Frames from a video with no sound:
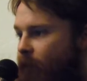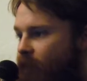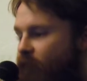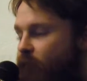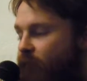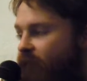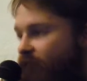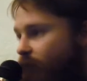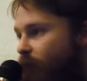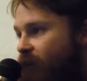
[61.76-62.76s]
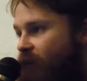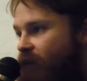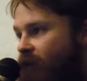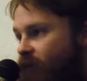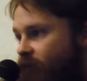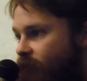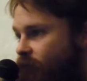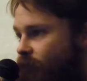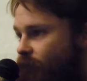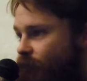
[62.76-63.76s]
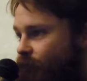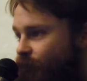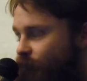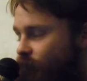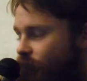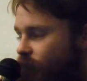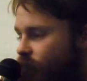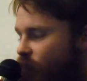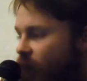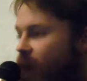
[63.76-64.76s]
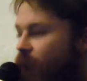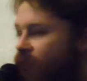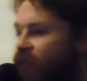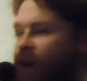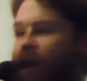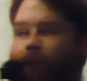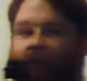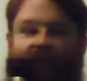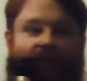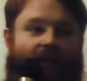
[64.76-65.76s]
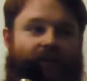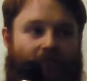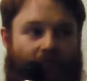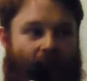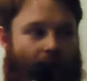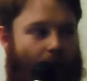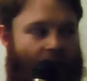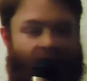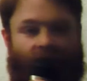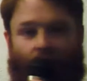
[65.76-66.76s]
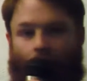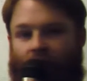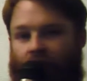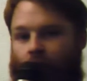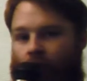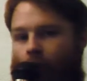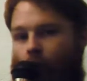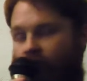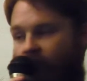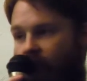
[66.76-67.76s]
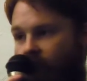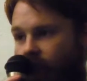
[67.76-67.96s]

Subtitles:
the myths of meditation. Every time meditation comes into a new culture,